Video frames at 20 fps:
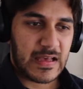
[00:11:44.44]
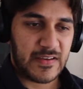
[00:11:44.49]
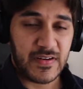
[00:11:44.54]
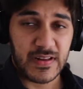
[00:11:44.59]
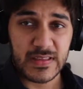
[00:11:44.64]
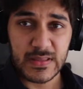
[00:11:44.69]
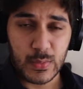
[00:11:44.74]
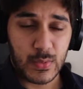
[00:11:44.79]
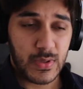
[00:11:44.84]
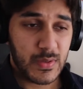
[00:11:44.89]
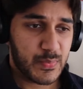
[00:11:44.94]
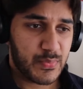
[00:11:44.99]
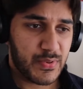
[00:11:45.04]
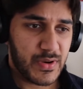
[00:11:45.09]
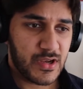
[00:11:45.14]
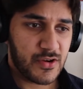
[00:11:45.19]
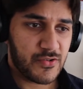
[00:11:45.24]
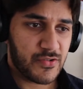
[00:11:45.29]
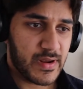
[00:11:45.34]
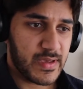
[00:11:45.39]
like they were
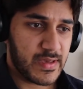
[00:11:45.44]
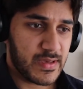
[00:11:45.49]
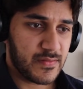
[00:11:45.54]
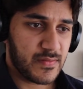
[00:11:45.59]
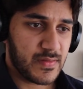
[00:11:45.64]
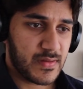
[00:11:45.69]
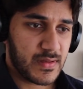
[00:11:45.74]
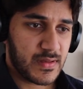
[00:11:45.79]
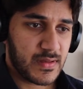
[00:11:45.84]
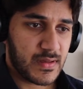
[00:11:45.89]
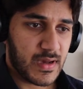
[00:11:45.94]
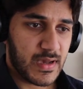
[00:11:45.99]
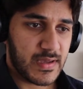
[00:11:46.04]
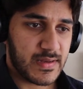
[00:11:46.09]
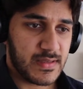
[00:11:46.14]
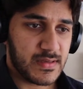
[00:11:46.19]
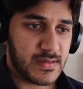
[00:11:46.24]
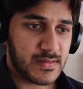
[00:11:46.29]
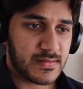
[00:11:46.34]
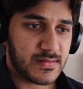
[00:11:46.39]
pretty creative
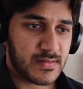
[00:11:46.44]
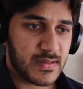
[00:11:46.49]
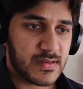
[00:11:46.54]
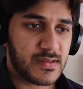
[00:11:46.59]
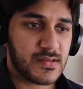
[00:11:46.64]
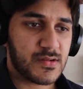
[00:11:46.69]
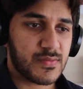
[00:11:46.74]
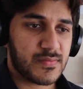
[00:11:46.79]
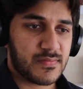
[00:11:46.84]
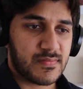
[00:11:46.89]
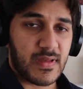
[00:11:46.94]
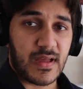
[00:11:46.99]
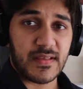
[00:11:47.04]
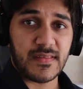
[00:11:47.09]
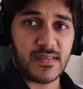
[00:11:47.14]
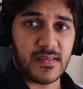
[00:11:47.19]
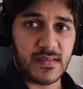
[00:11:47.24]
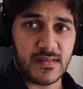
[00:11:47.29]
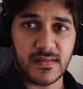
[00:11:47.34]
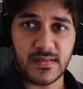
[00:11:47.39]
ideas, and you know,
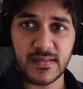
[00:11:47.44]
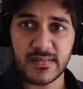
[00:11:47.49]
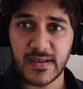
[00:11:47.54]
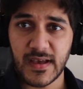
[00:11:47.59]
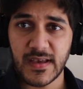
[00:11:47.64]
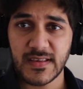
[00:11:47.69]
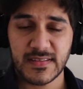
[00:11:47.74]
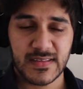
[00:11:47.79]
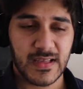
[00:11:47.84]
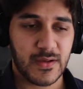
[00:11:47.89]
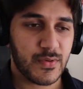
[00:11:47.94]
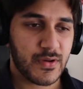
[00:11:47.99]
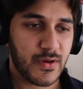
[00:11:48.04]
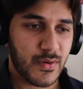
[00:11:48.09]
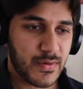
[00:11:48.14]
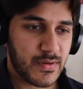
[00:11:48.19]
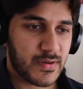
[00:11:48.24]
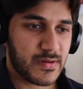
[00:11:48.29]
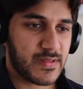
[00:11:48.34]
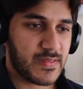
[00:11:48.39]
and the designs that were
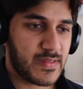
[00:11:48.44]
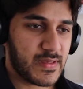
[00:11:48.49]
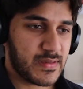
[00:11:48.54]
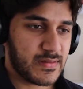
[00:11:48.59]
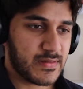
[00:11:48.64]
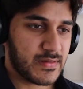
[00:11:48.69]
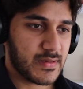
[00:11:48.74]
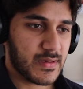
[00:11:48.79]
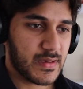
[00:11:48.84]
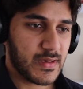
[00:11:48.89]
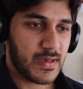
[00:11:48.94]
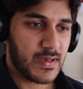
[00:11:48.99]
going on in these.